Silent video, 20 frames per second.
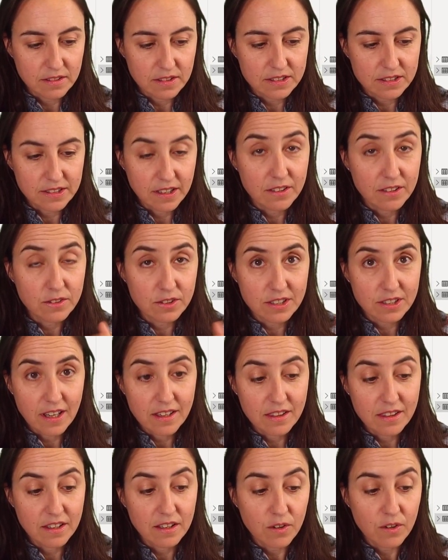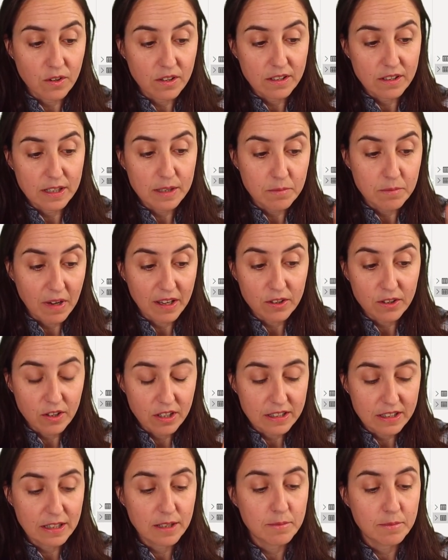status ID or I
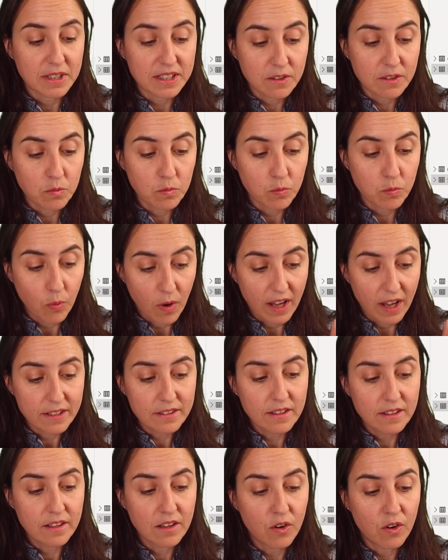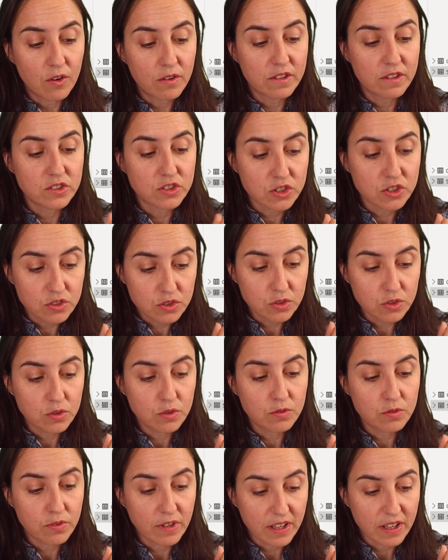call it limit one, orange
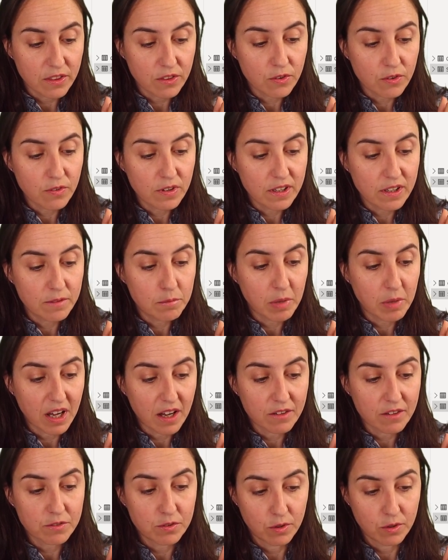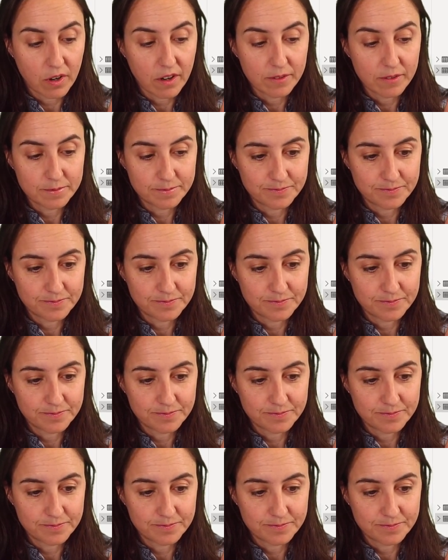two, red three, black four.